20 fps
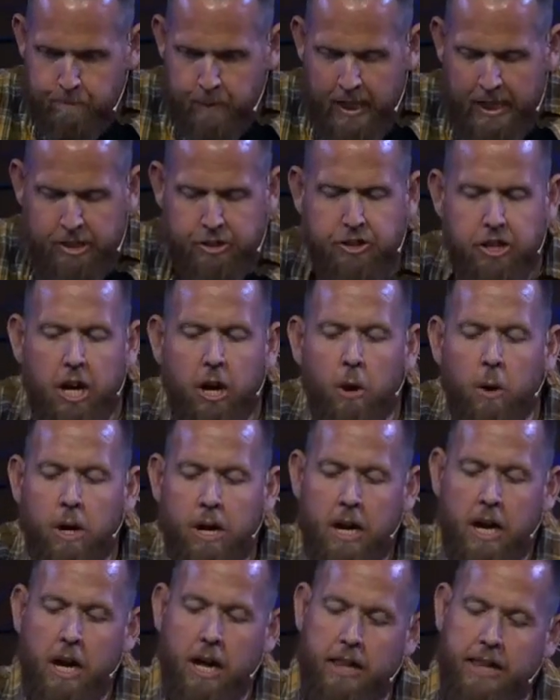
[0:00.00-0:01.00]

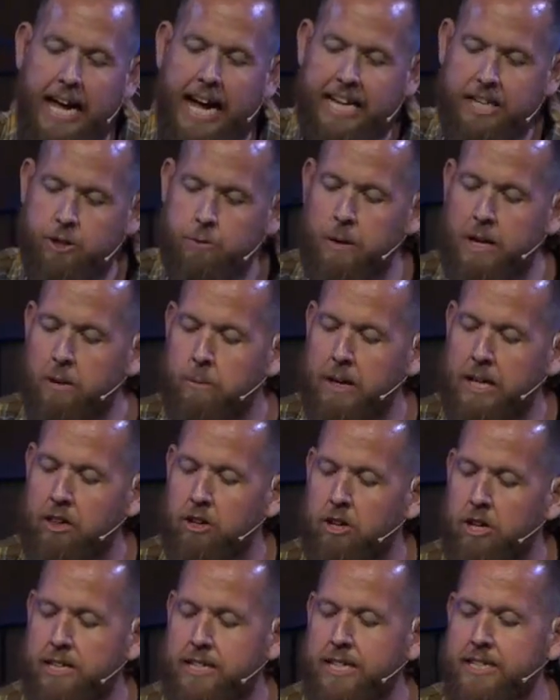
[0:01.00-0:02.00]
So last week we
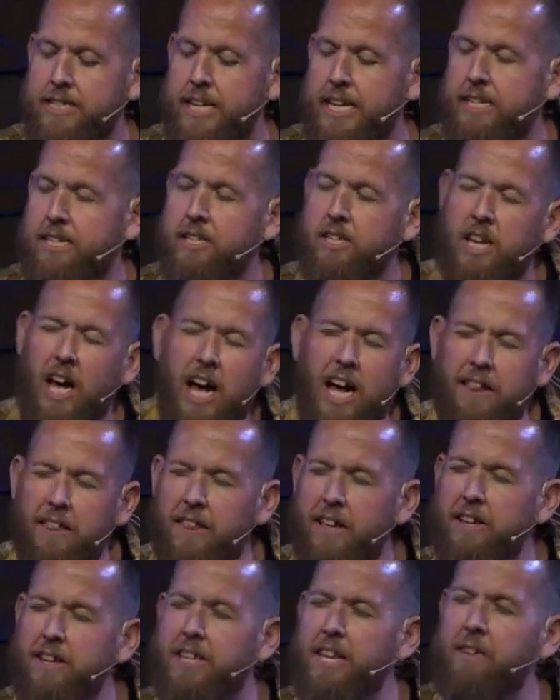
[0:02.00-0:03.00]
looked as they sought
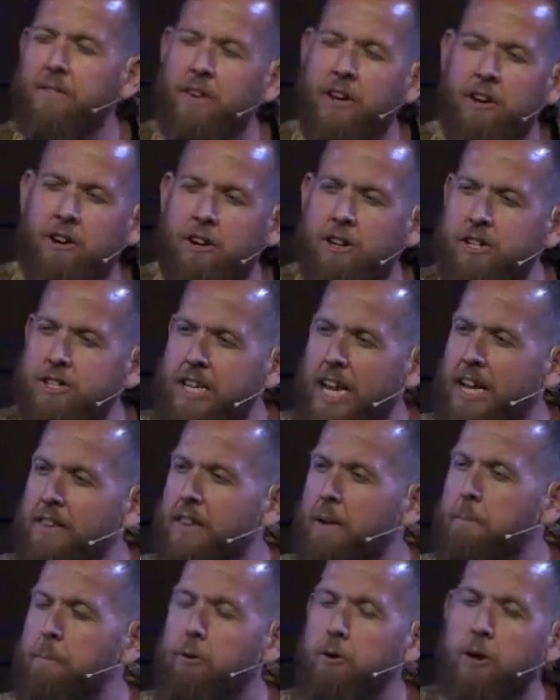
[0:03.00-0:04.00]
the diviners and
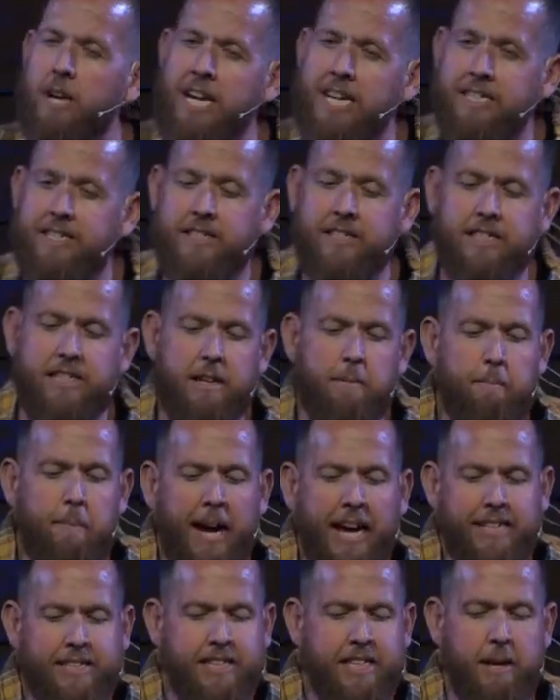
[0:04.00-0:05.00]
the priests, the
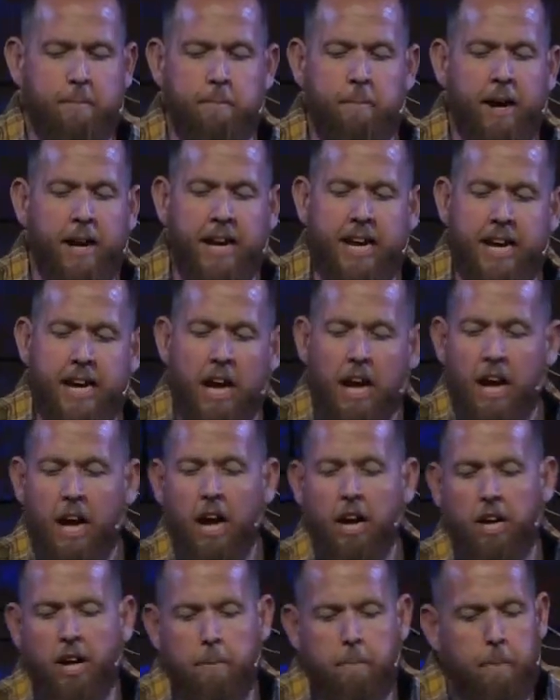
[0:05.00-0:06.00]
best that money
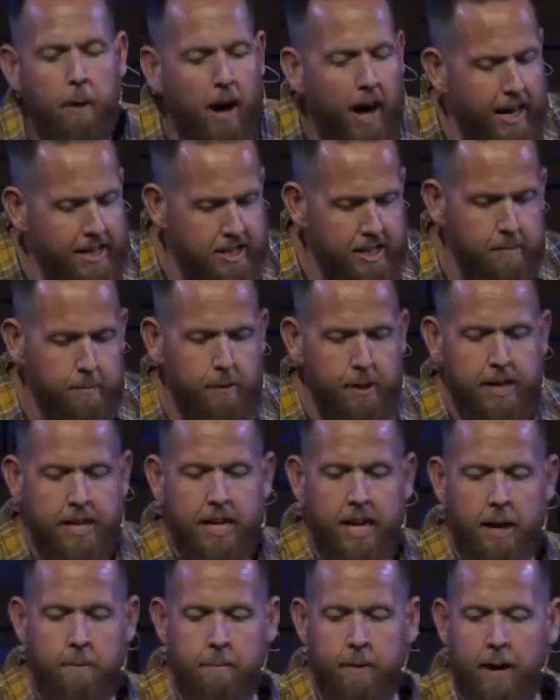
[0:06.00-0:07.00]
could possibly
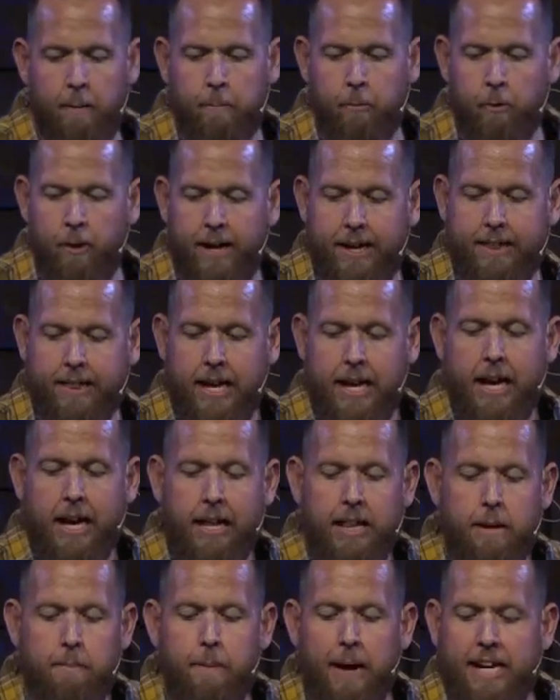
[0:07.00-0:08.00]
come up with,
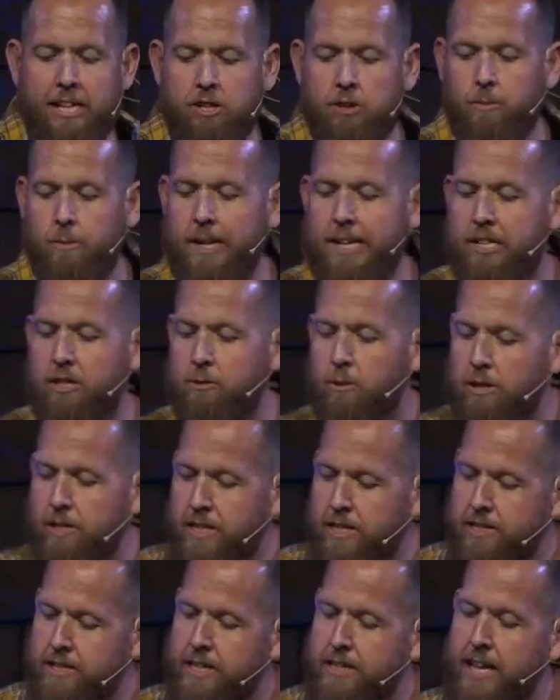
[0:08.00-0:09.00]
the best
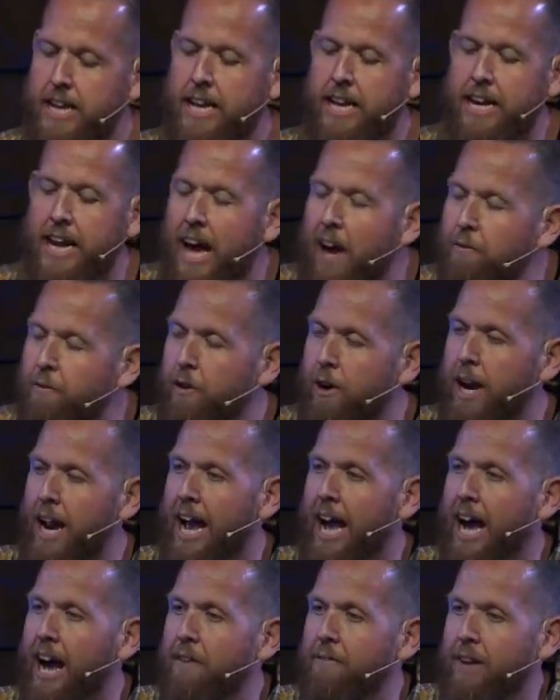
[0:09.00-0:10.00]
resources that they could ever
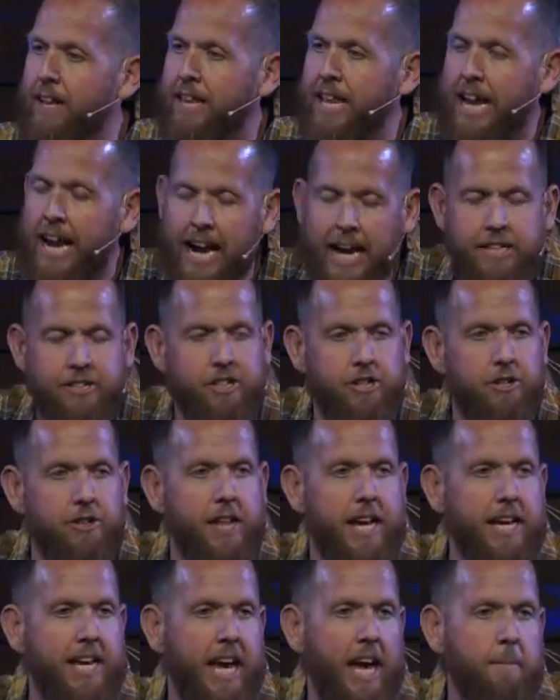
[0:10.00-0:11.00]
have. And the answer
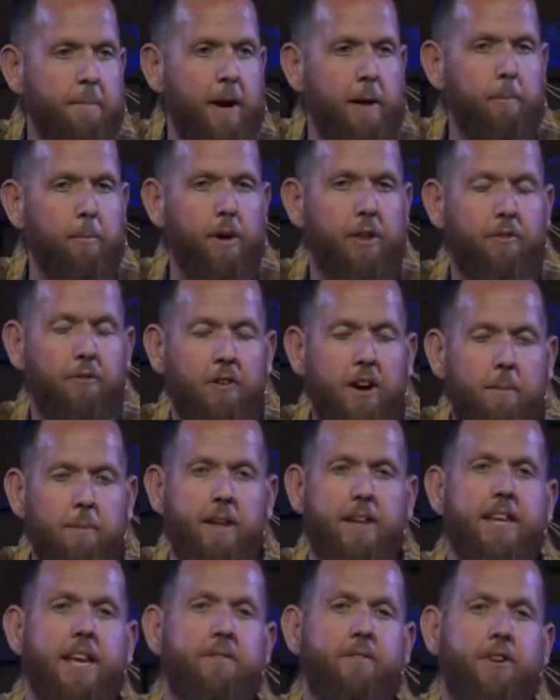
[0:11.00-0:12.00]
they came up with from
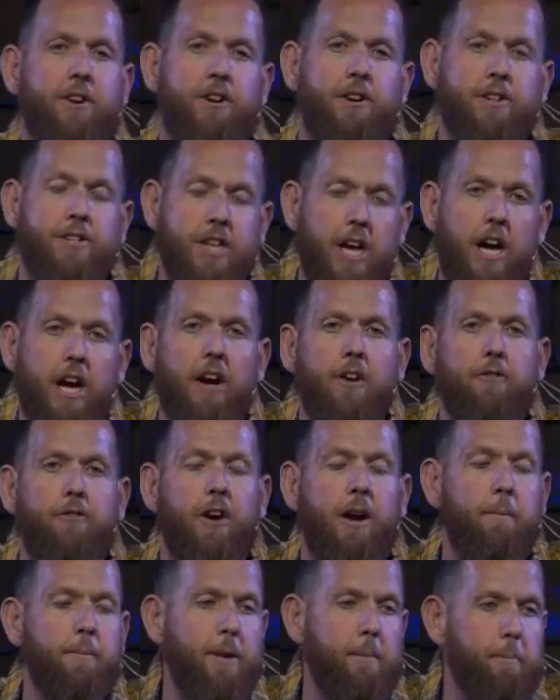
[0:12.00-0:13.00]
the diviners,
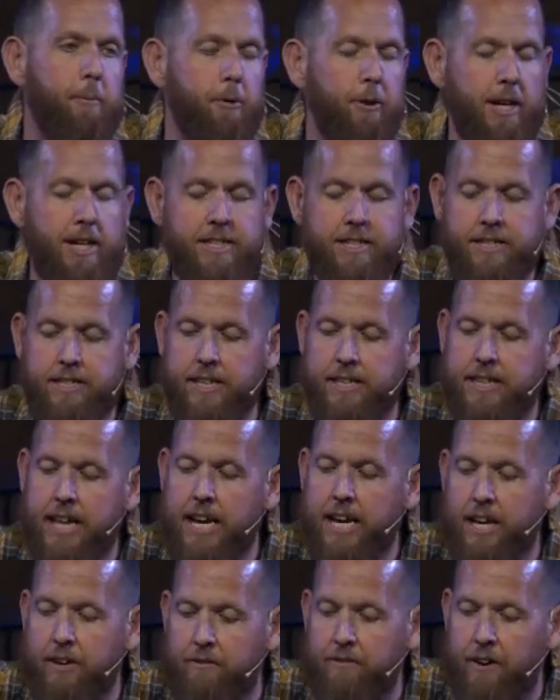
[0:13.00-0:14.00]
from the priests that
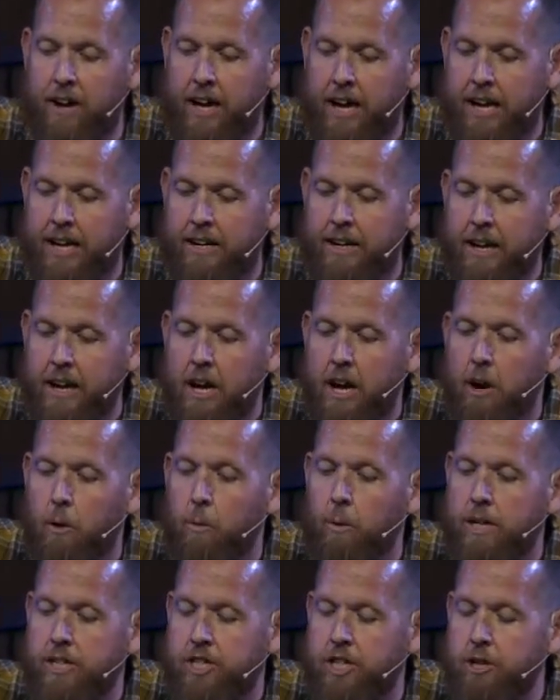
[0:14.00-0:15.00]
they could find,
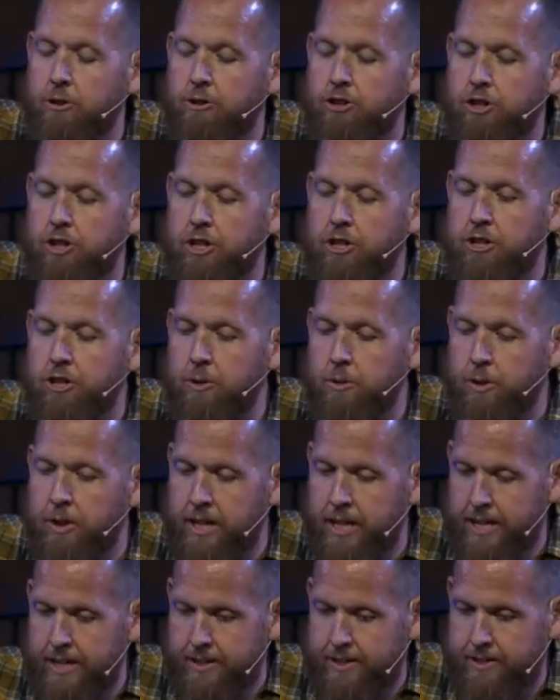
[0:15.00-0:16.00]
was you should do
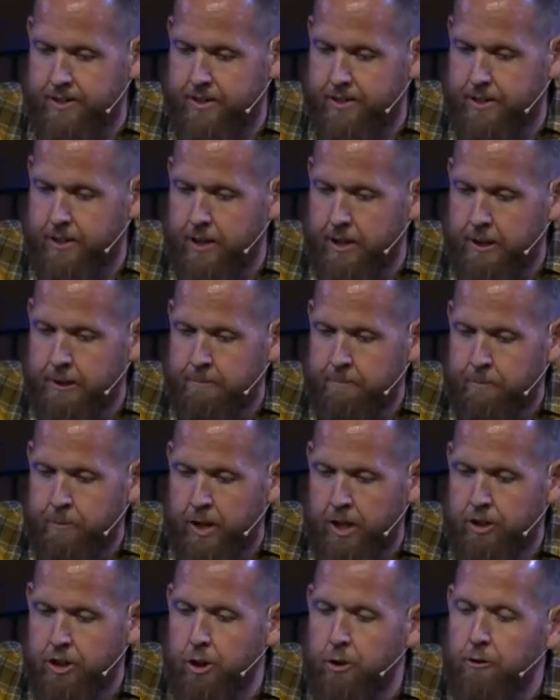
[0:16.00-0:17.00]
this.
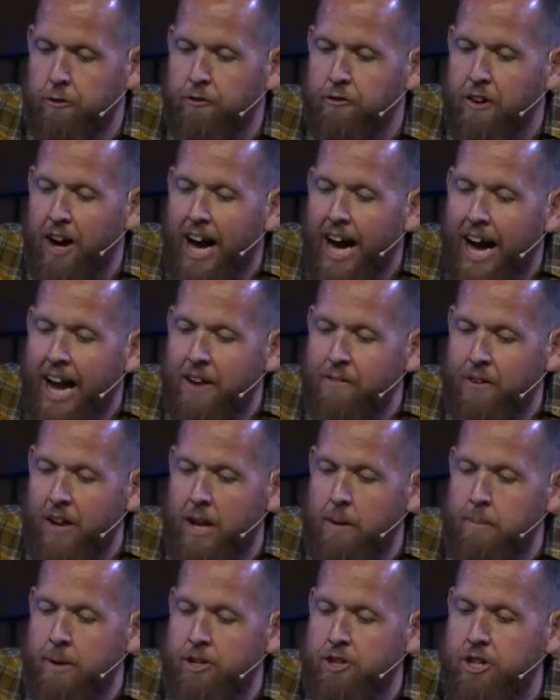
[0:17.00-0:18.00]
Do 5
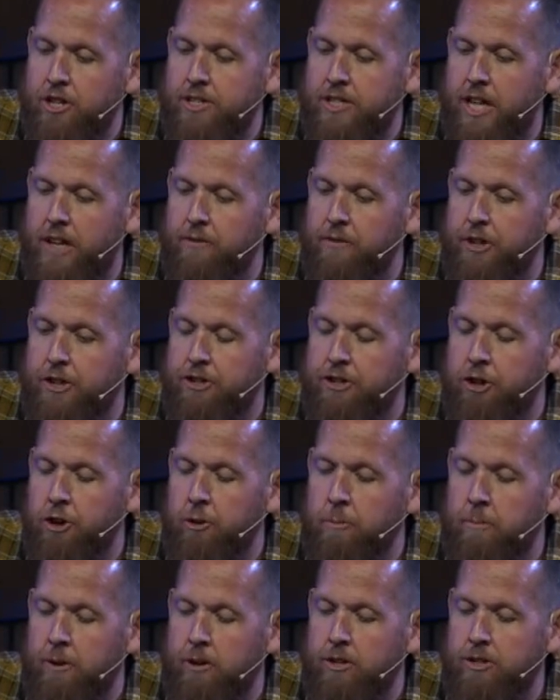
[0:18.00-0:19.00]
images of the
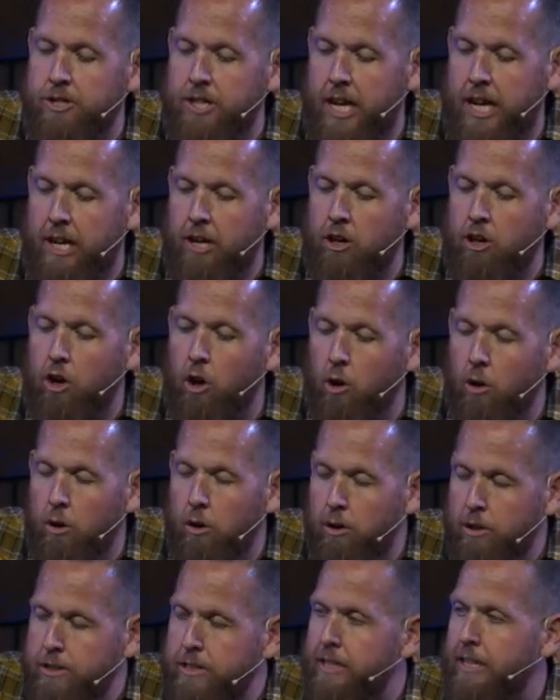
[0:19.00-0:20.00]
tumors in
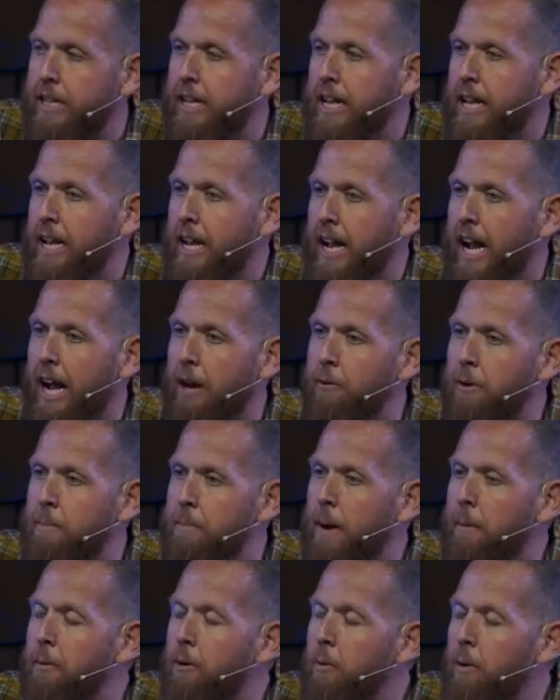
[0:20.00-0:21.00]
gold. And
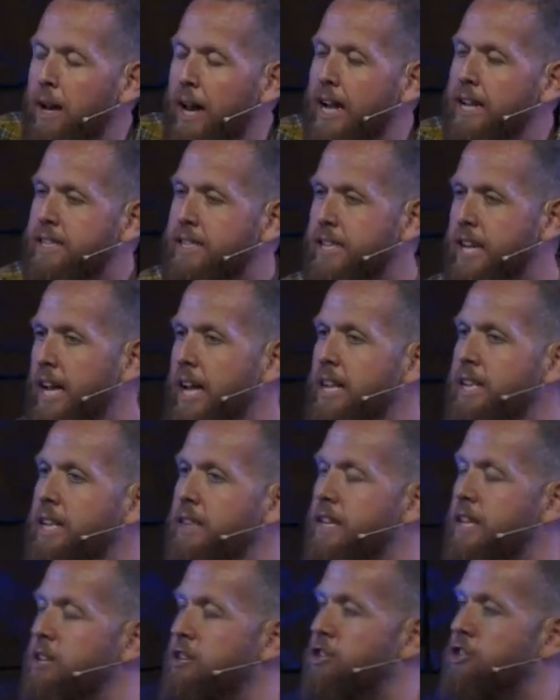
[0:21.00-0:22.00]
remember what I said, that these